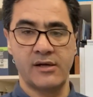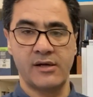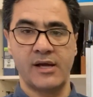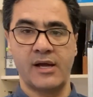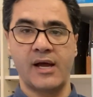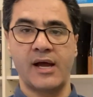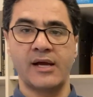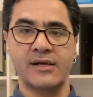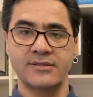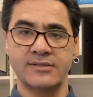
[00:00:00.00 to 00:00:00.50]

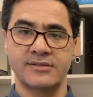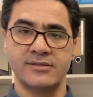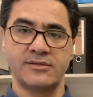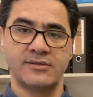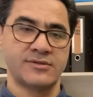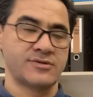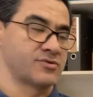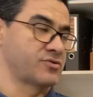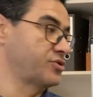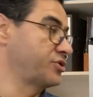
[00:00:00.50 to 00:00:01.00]

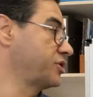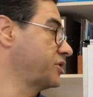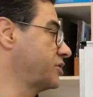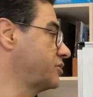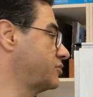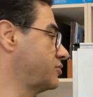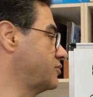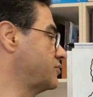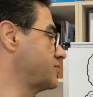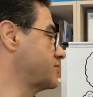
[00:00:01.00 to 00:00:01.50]
axons or
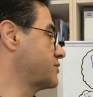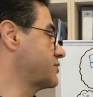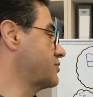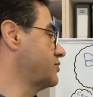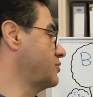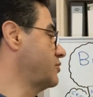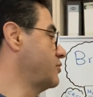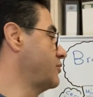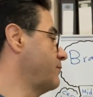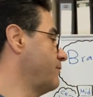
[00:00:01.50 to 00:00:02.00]
neurons?
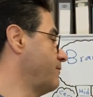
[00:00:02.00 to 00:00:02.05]
So